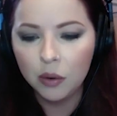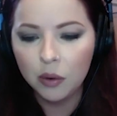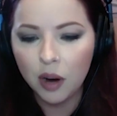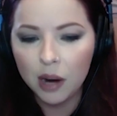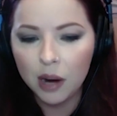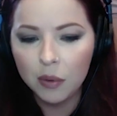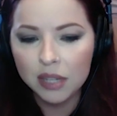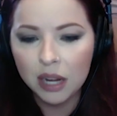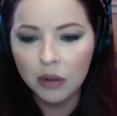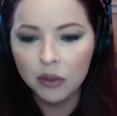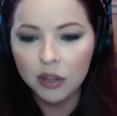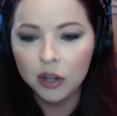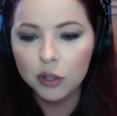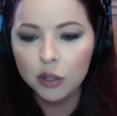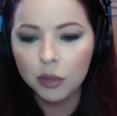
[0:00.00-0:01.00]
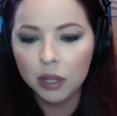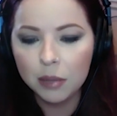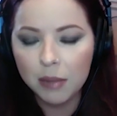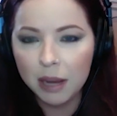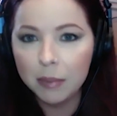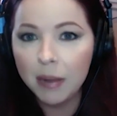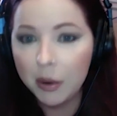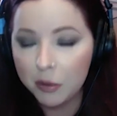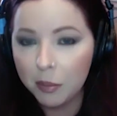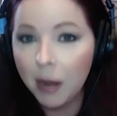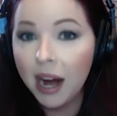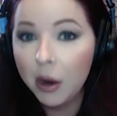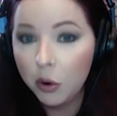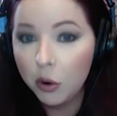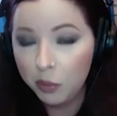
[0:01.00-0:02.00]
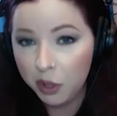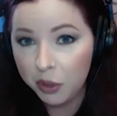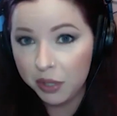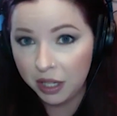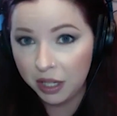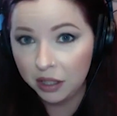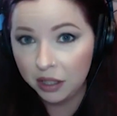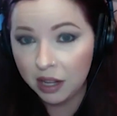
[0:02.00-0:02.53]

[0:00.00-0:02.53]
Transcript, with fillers: I was out there to really make money with my own music.